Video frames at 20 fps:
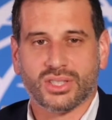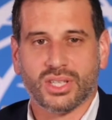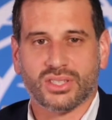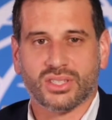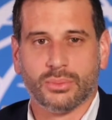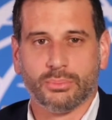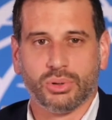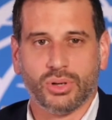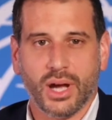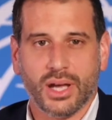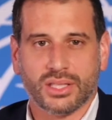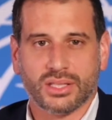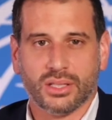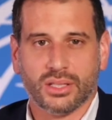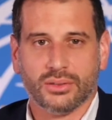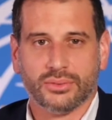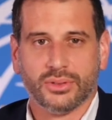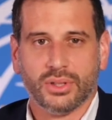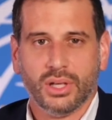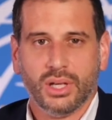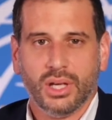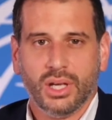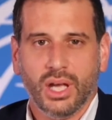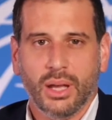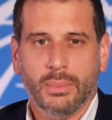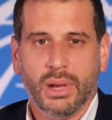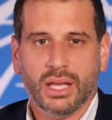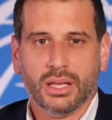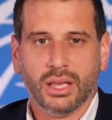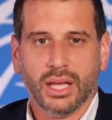as impressive. It
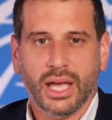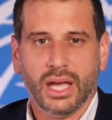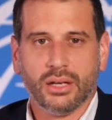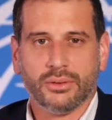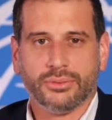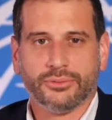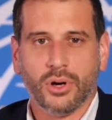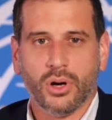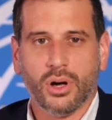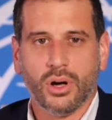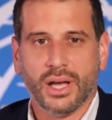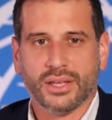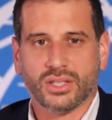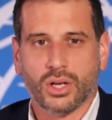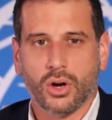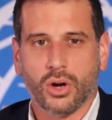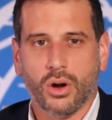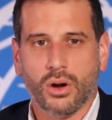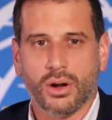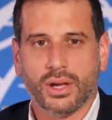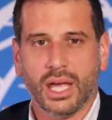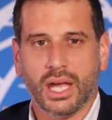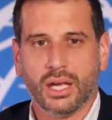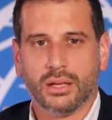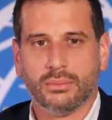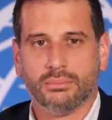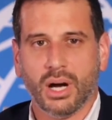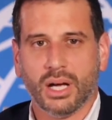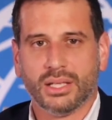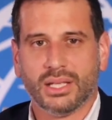made landfall as a
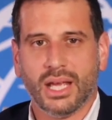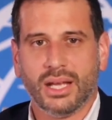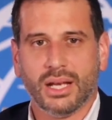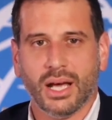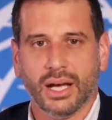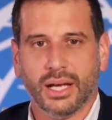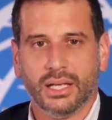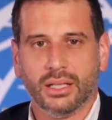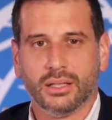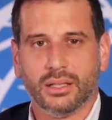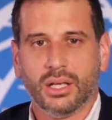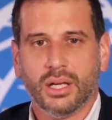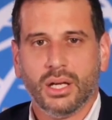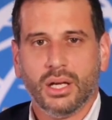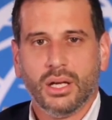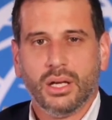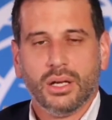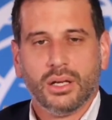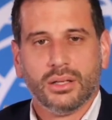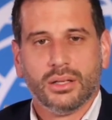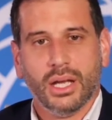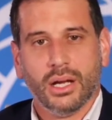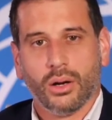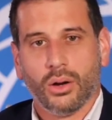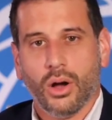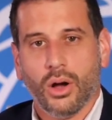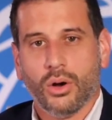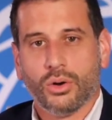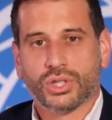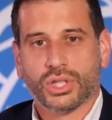hurricane Monday night
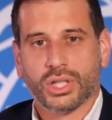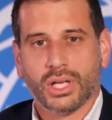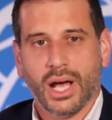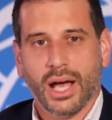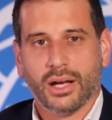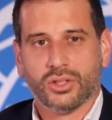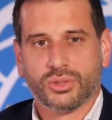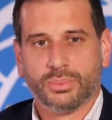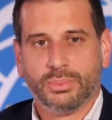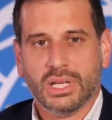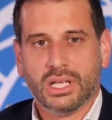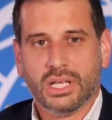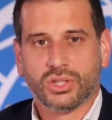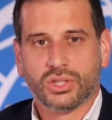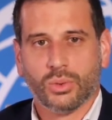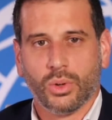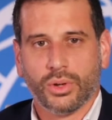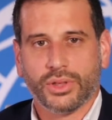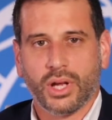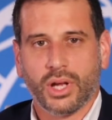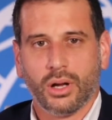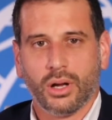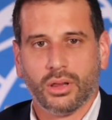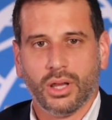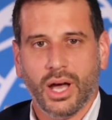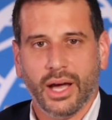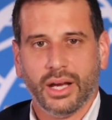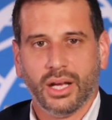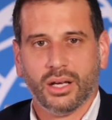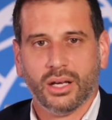near Ocean Isles Beach, North
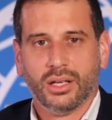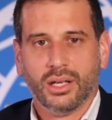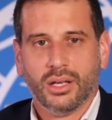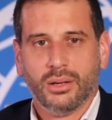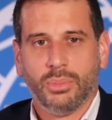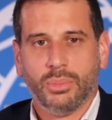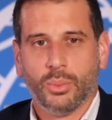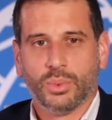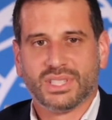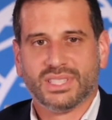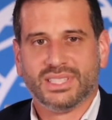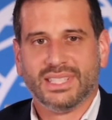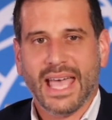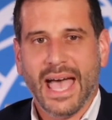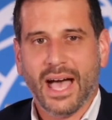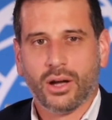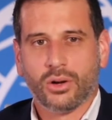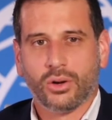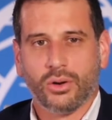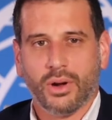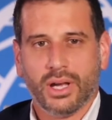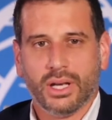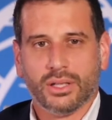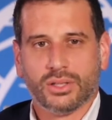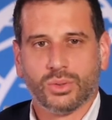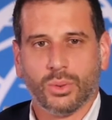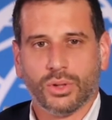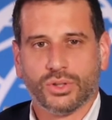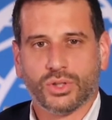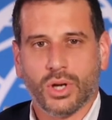Carolina, but was downgraded
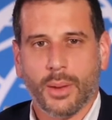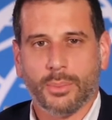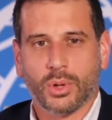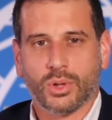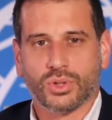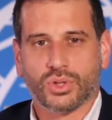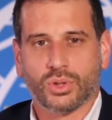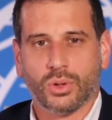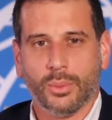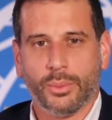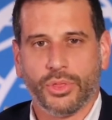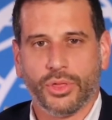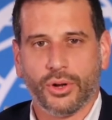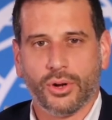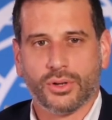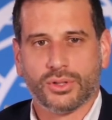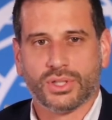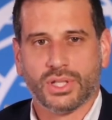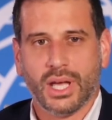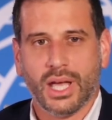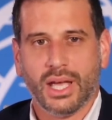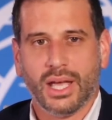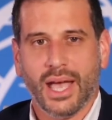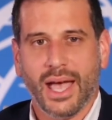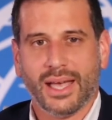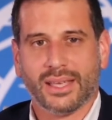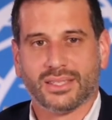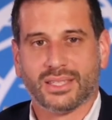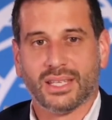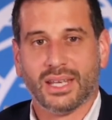to a tropical storm Thursday
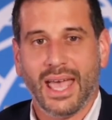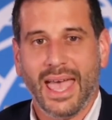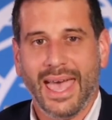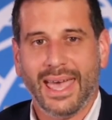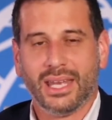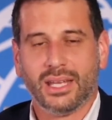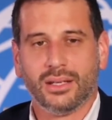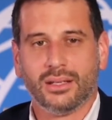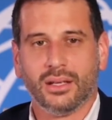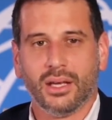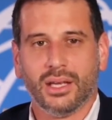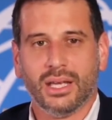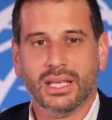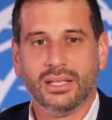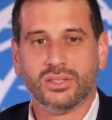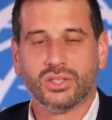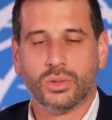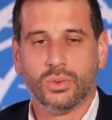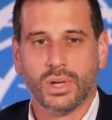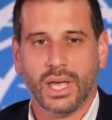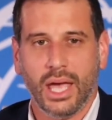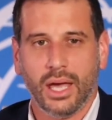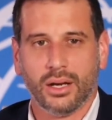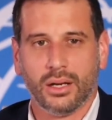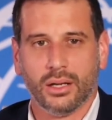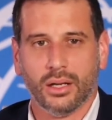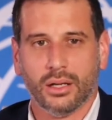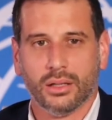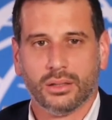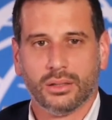as it headed into
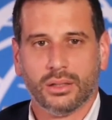Canada.